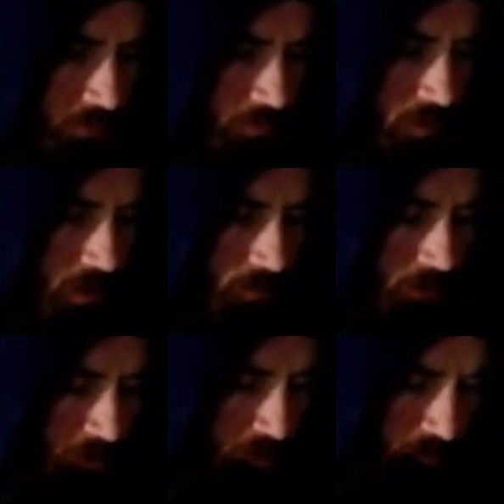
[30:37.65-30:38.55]
a couple
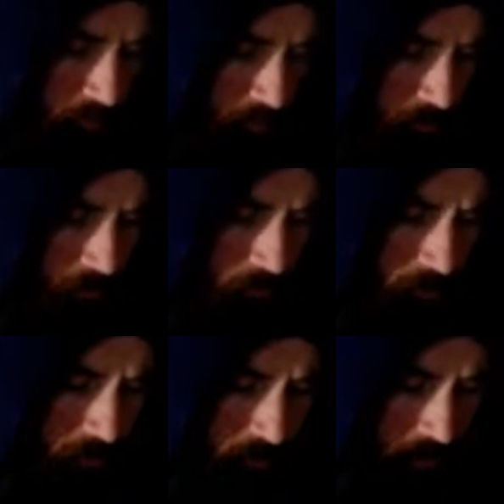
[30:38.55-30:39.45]
of go-throughs so you can
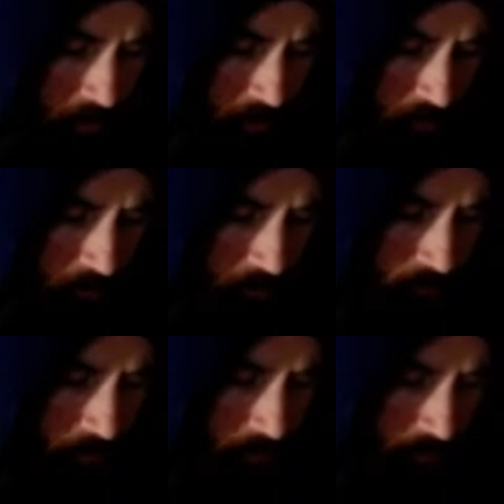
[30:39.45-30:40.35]
really try to get a grasp
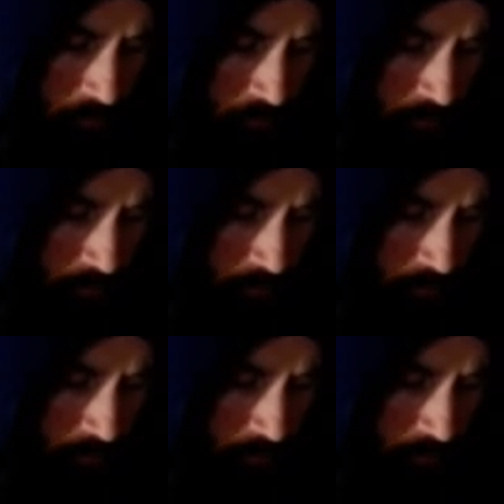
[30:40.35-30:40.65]
on it first.